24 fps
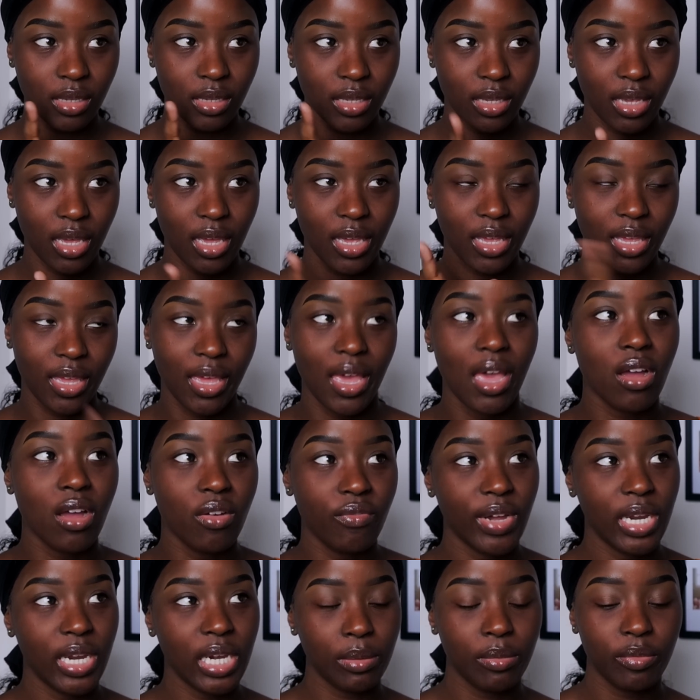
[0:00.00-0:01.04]
get
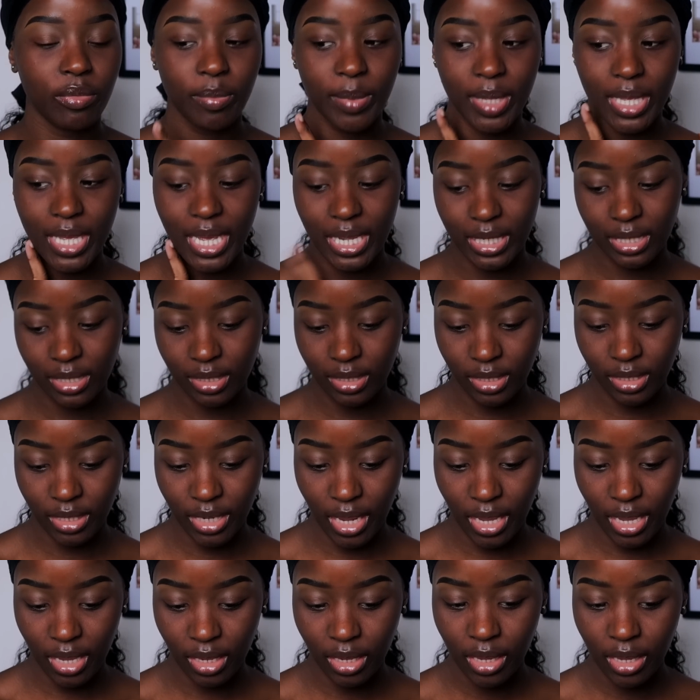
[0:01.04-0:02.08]
unready with me
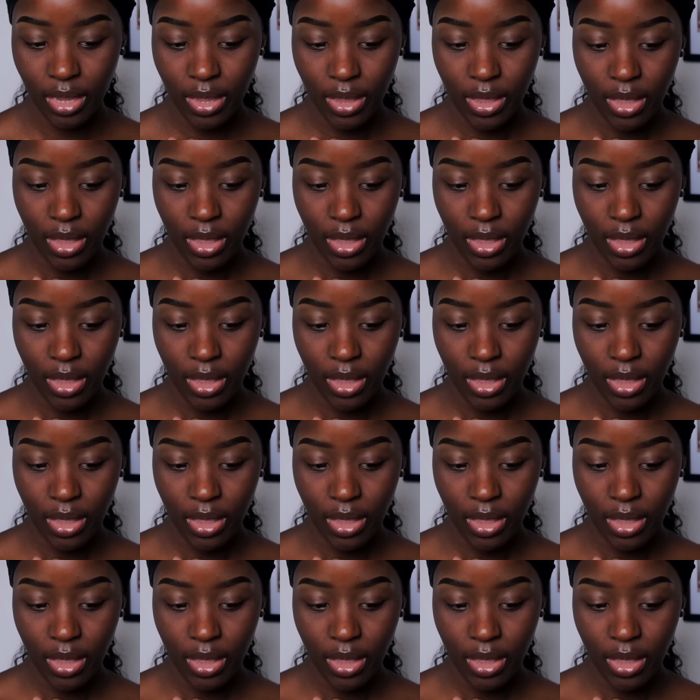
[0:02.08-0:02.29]
yesterday,